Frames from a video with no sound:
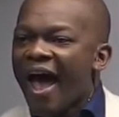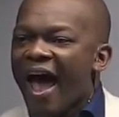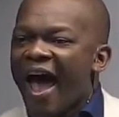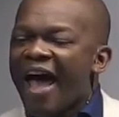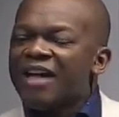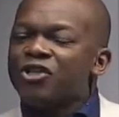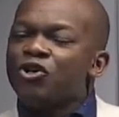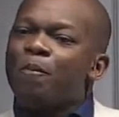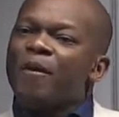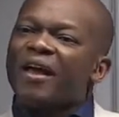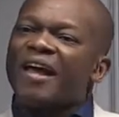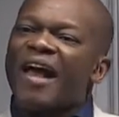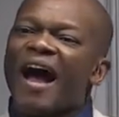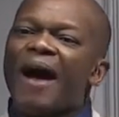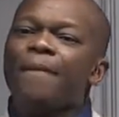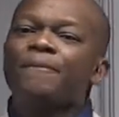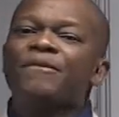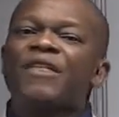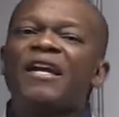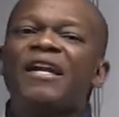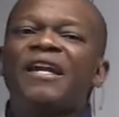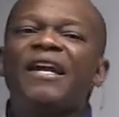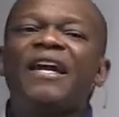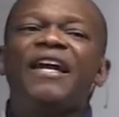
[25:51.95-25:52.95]
And you
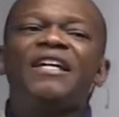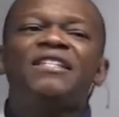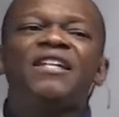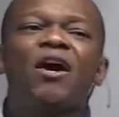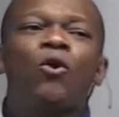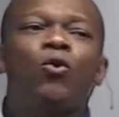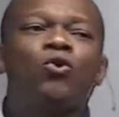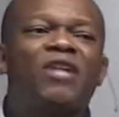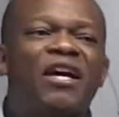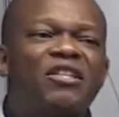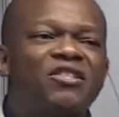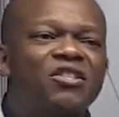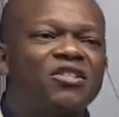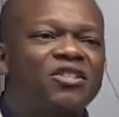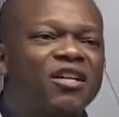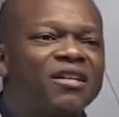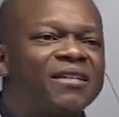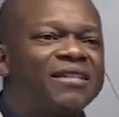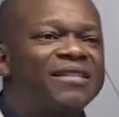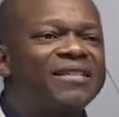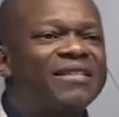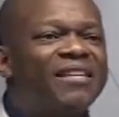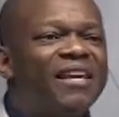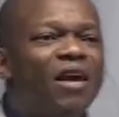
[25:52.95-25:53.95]
become the leader who doesn't
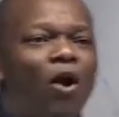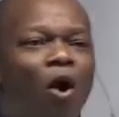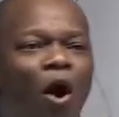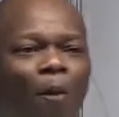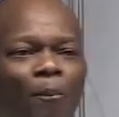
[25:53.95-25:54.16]
just see